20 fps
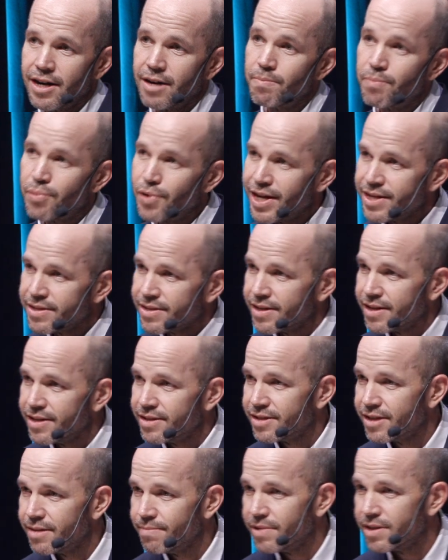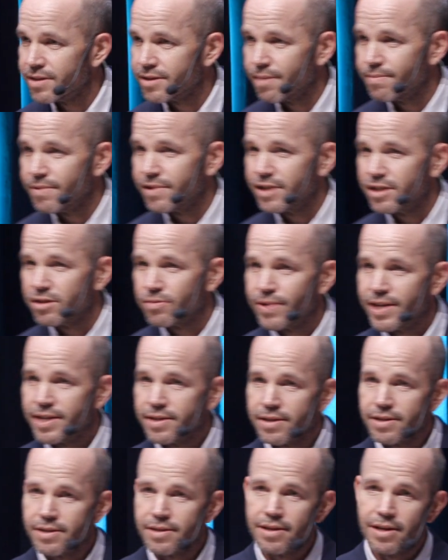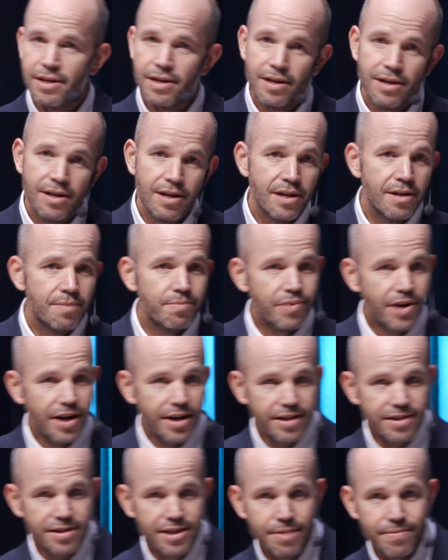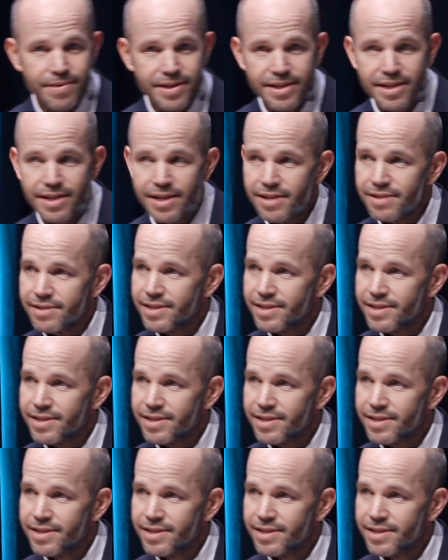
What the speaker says: present in some of these regions, productivity is